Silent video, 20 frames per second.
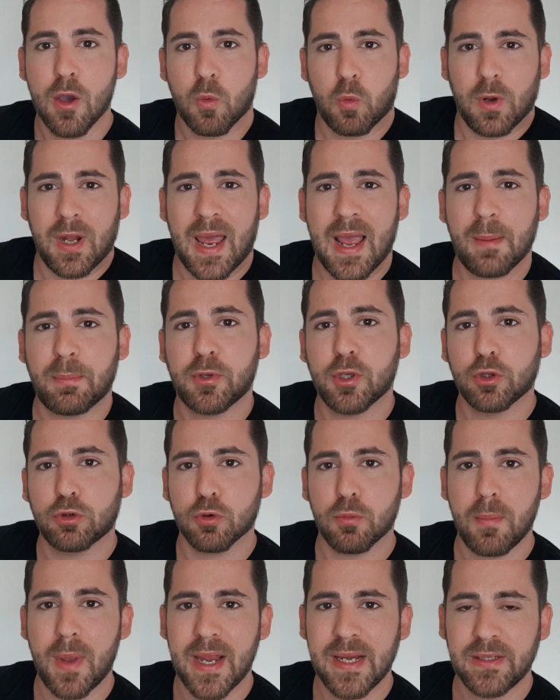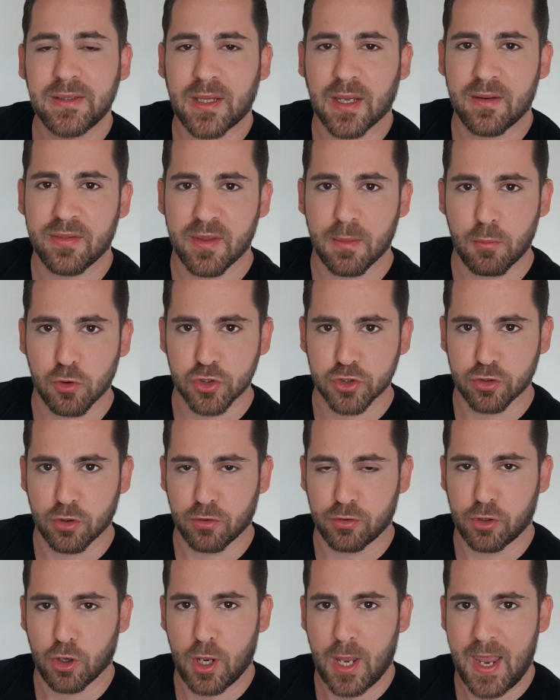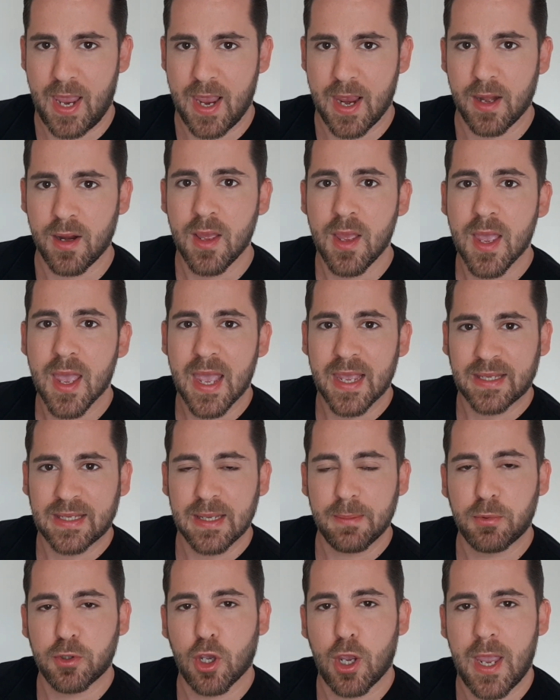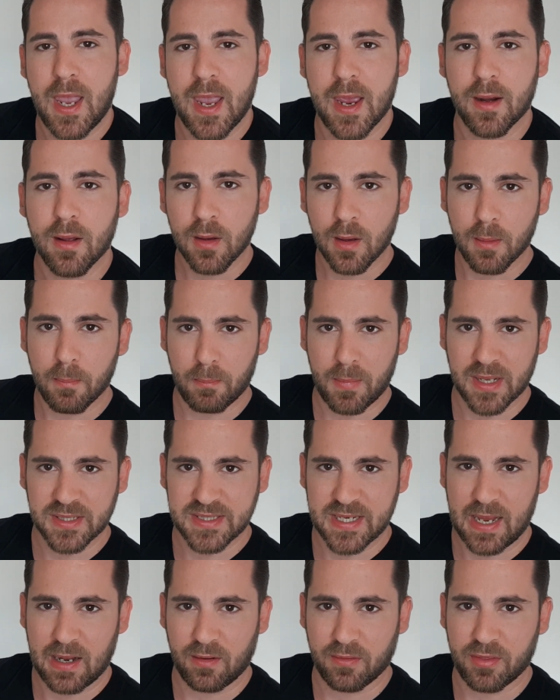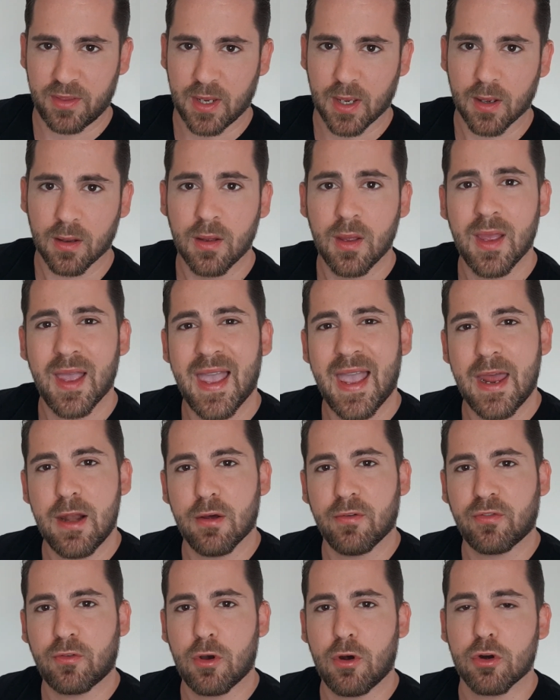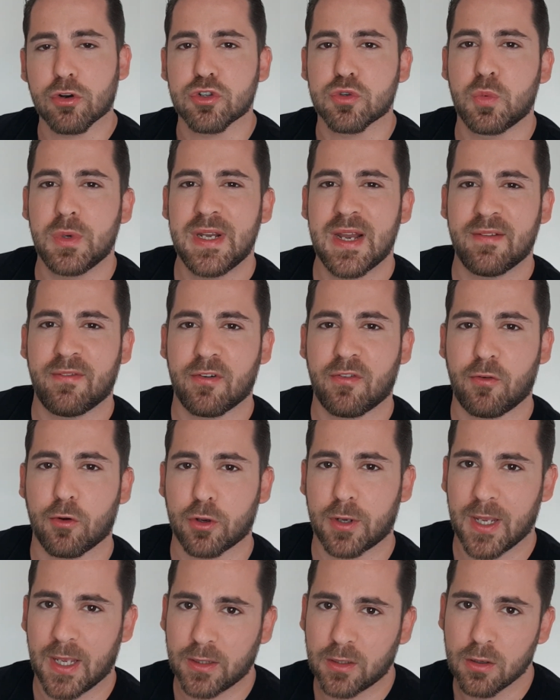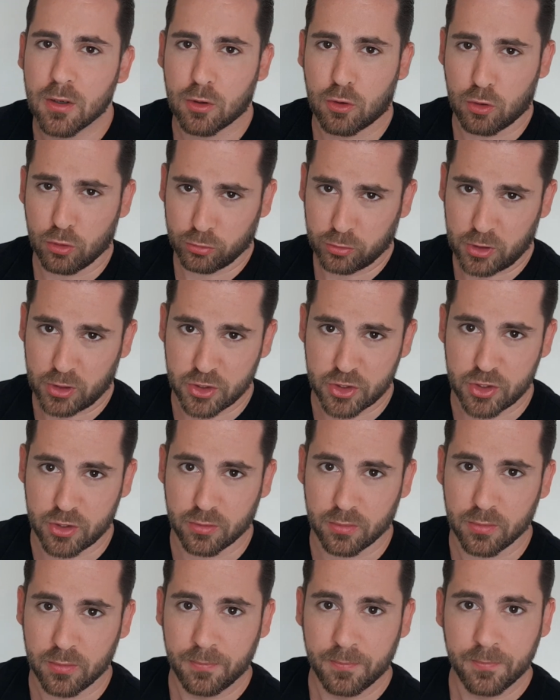will help you to maintain the moisture on your hair and keep your hair much healthier. And of course, we never forget condition.